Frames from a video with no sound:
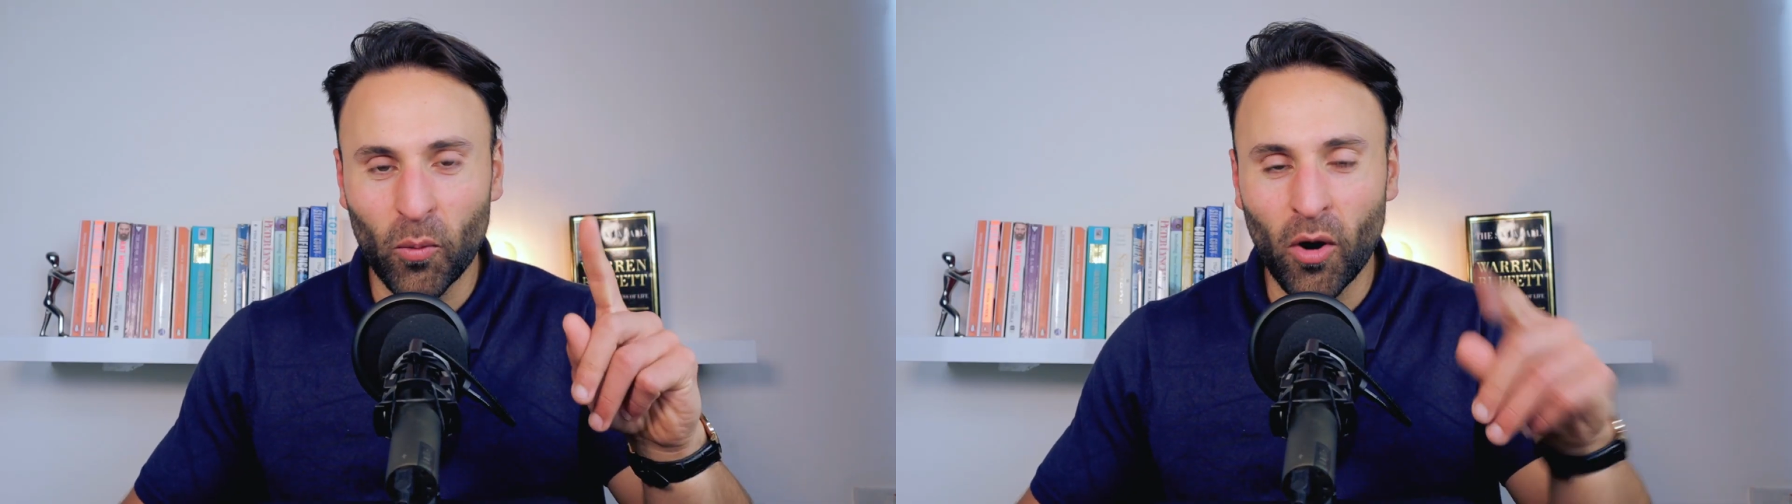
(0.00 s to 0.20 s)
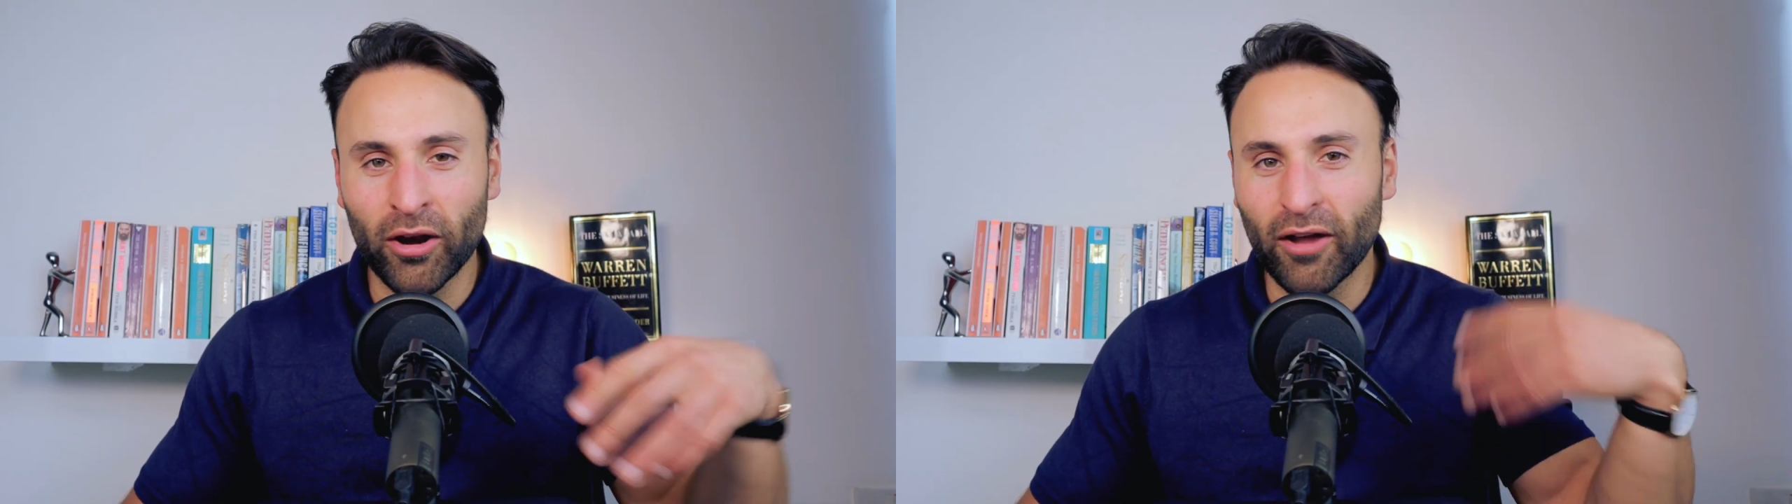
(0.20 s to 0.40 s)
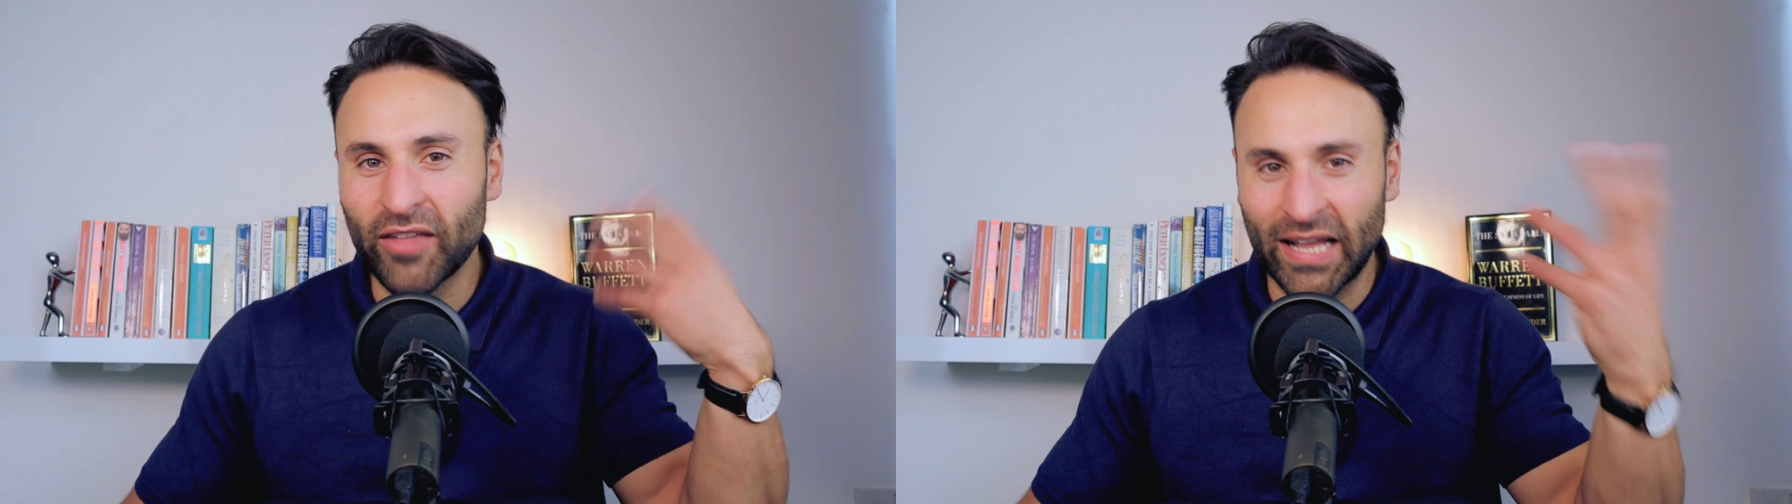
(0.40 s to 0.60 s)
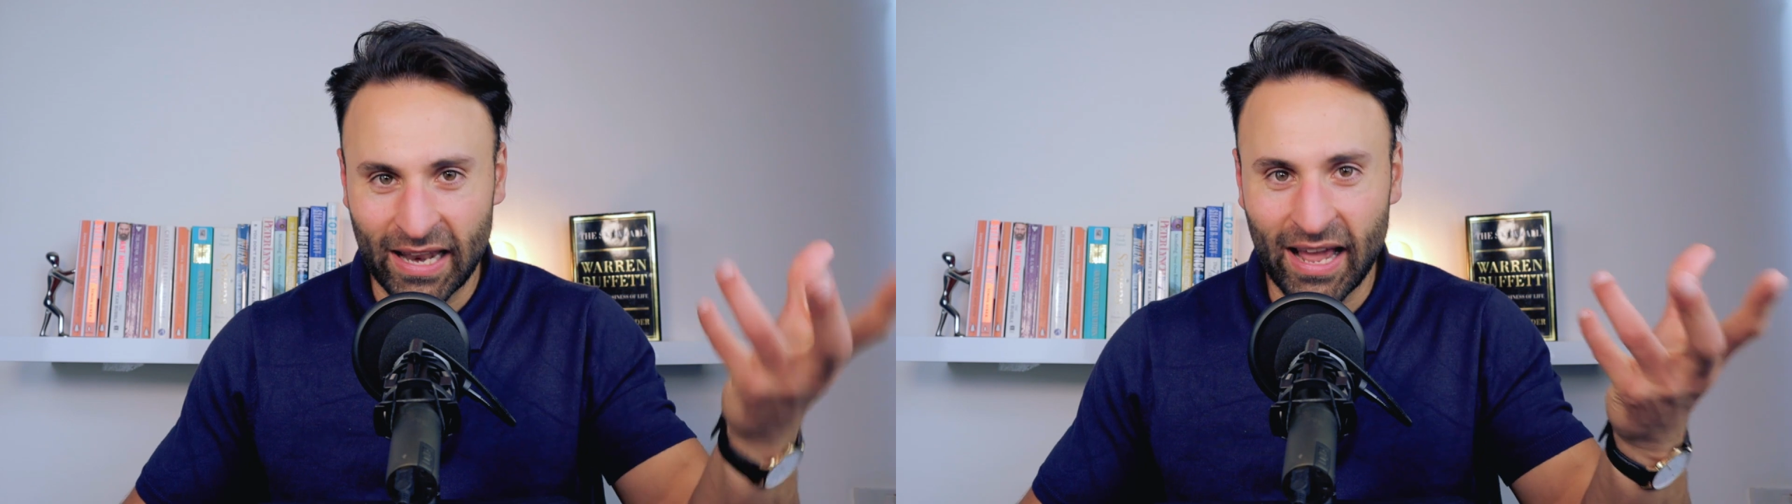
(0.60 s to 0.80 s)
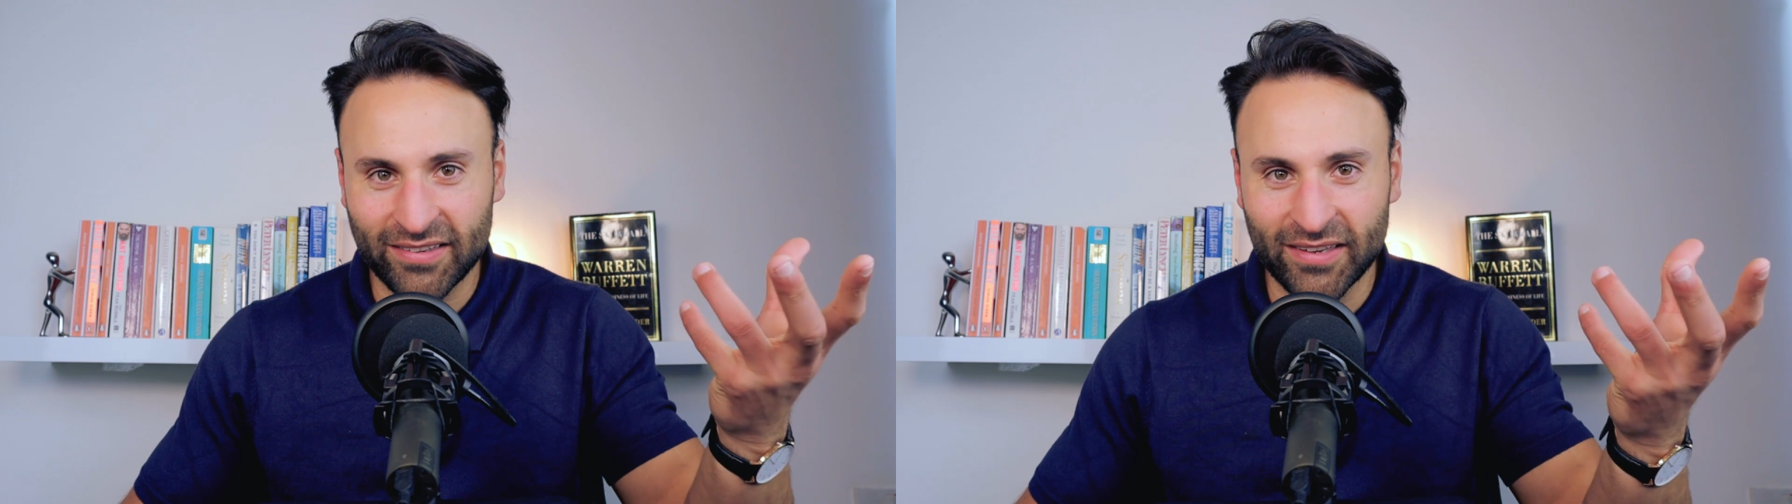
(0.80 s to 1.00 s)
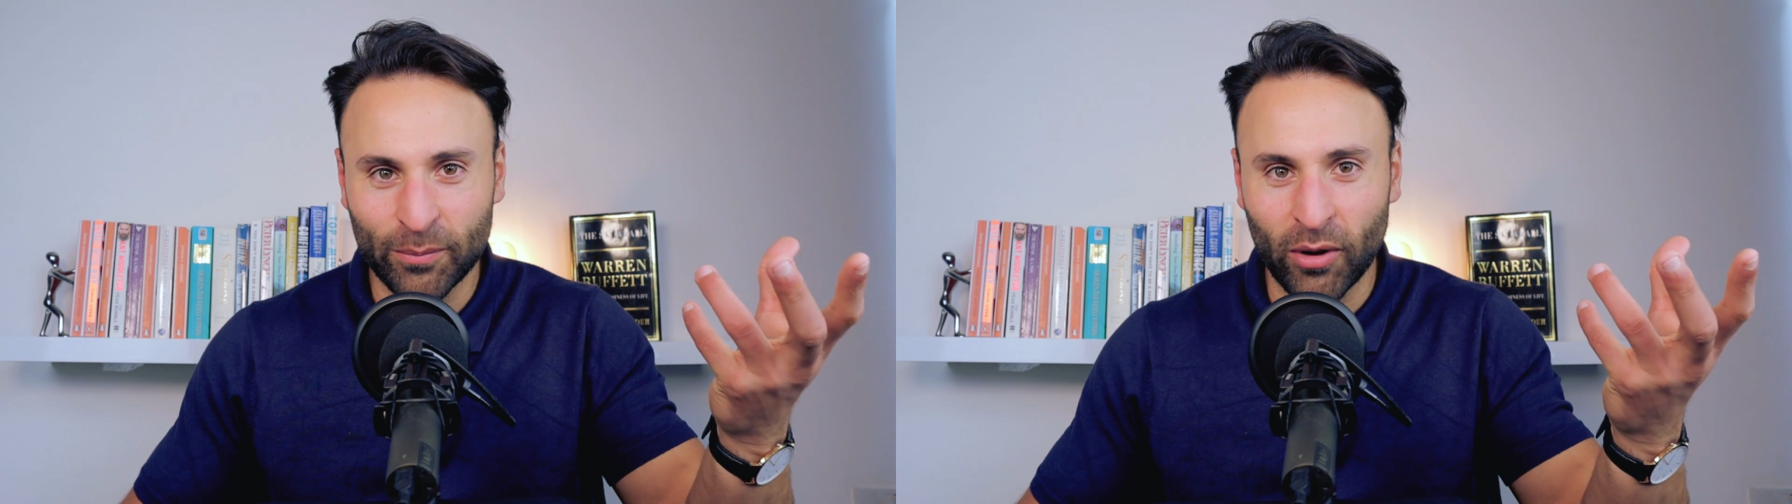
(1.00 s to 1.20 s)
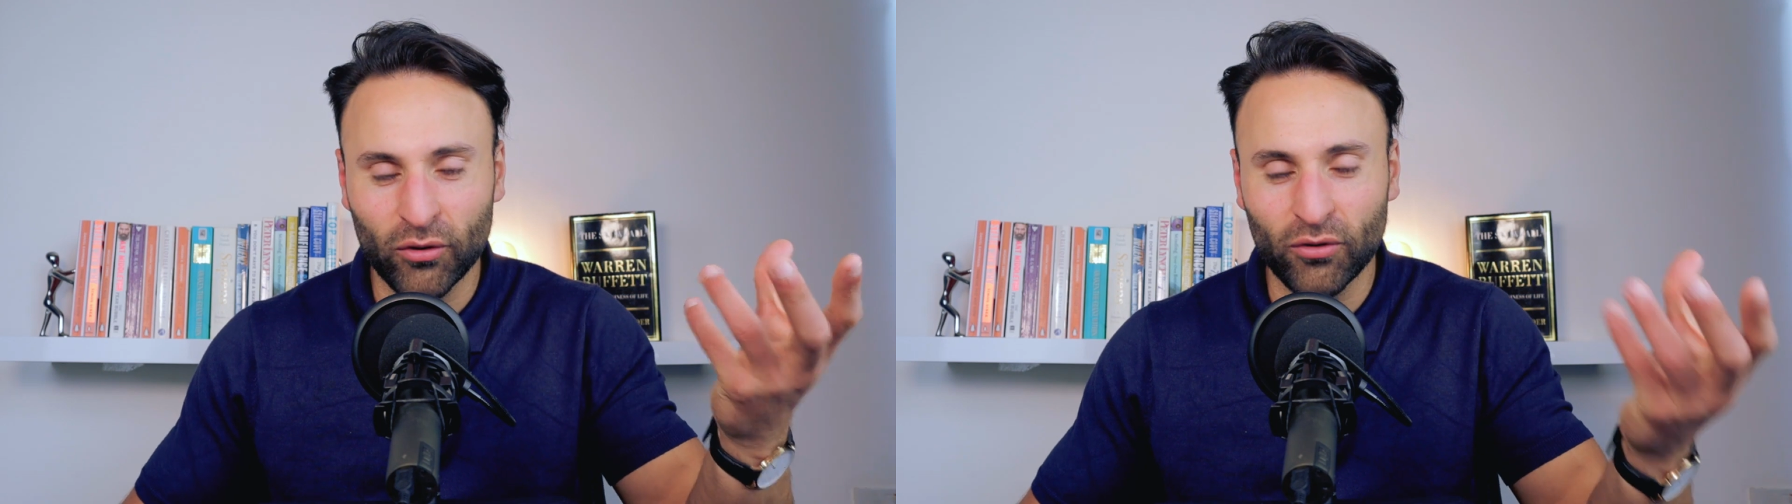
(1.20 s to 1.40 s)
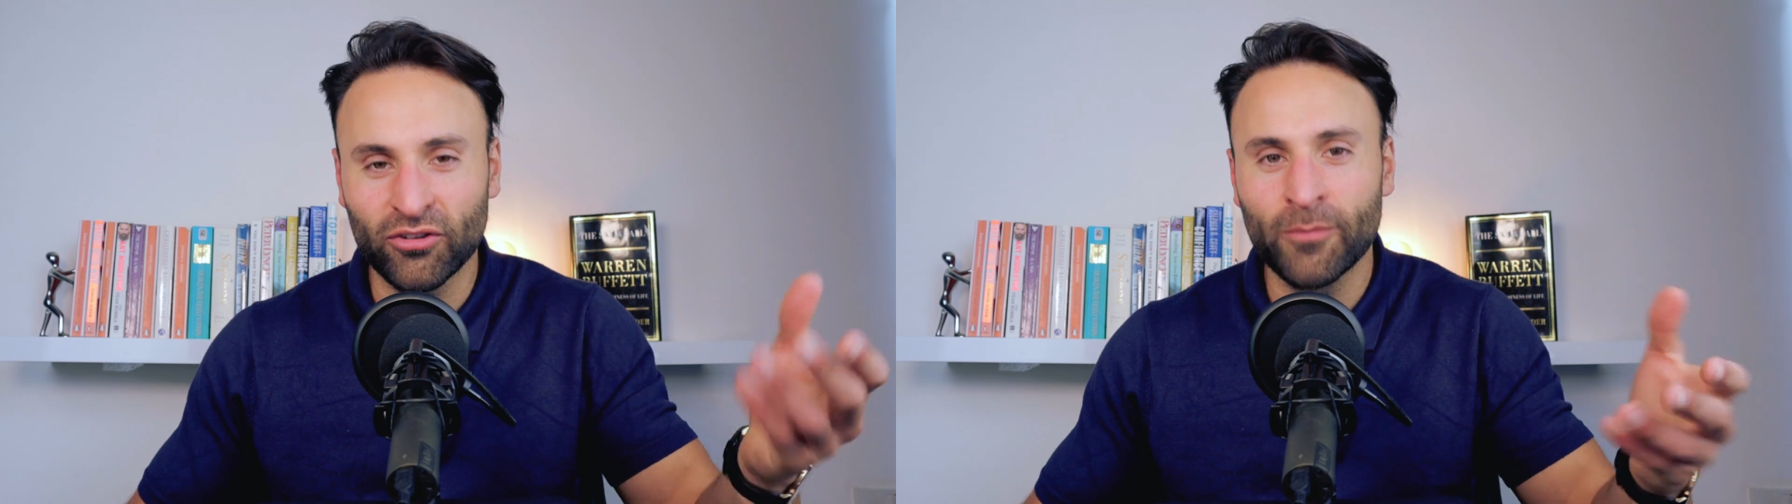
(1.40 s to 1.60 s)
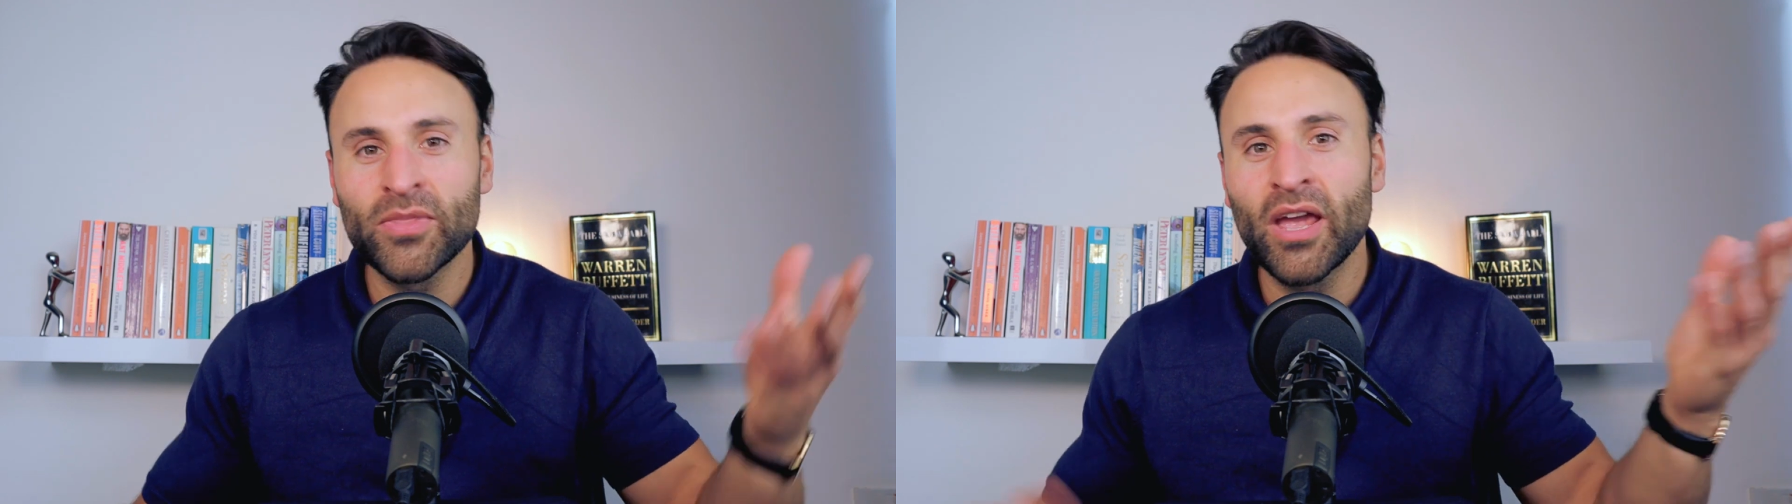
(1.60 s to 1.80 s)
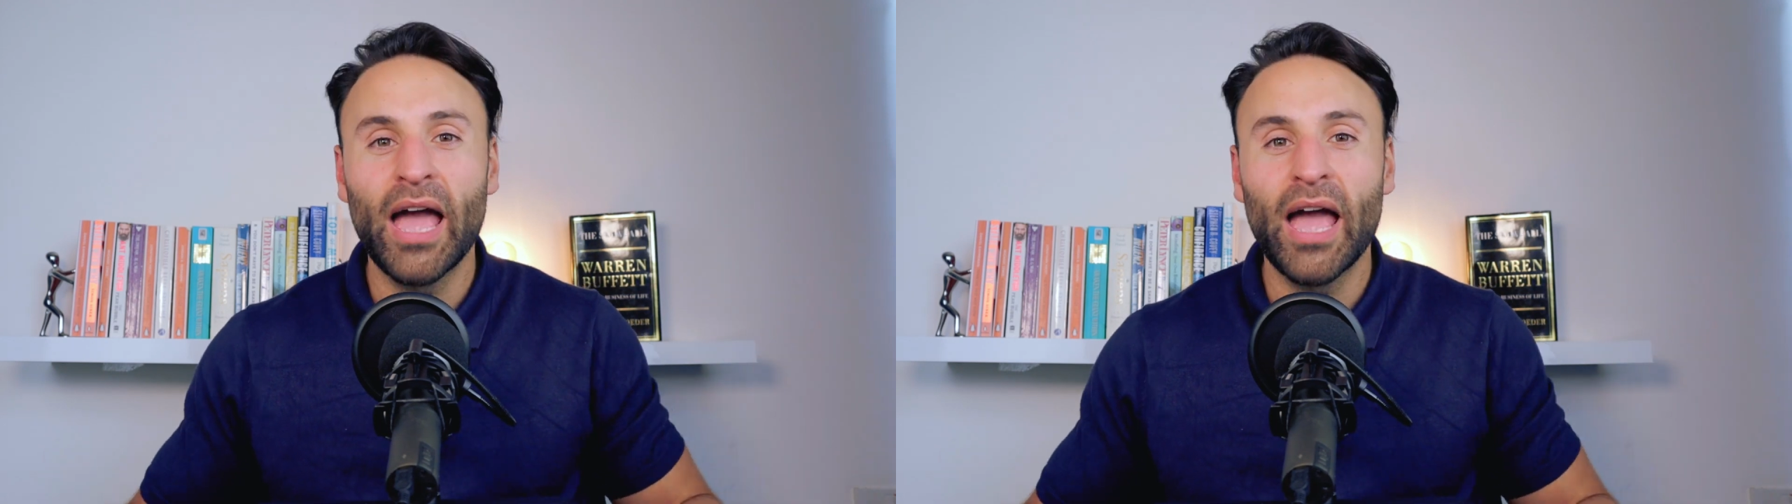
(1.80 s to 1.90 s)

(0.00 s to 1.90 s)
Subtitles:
one of the classic models.